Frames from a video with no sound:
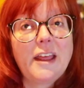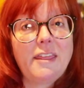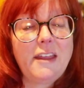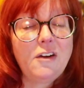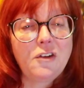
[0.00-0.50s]

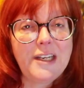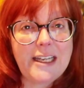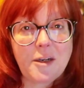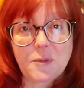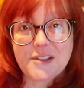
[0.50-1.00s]
they are going to
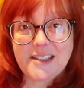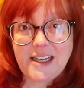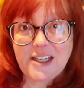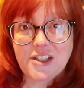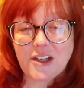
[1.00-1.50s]
get a
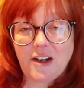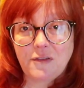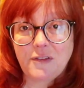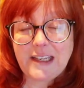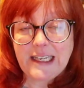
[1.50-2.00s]
percentage
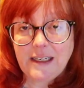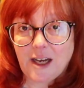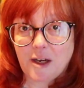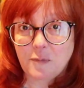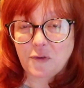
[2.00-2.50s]
of the
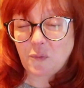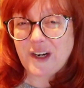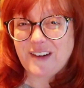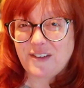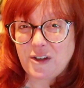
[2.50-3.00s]
income from
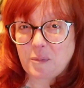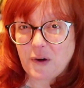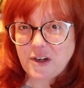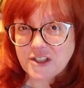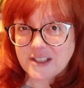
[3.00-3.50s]
whatever you
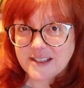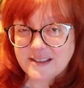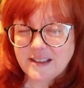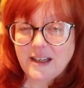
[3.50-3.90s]
purchase.